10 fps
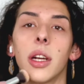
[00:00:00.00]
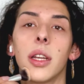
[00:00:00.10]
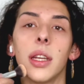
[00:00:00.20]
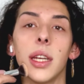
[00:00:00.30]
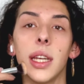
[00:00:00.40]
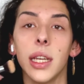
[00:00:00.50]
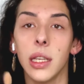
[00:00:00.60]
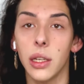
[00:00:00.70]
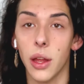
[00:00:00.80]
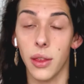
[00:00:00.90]

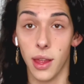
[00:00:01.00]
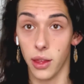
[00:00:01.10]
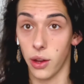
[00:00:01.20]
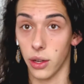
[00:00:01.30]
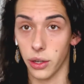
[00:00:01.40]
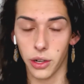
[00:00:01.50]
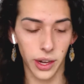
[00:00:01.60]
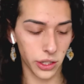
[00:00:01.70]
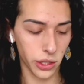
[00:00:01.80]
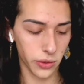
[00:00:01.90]
need a color
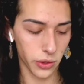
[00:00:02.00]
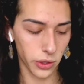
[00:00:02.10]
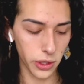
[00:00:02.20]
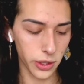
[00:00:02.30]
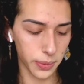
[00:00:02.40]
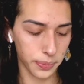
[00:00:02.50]
correction, of course.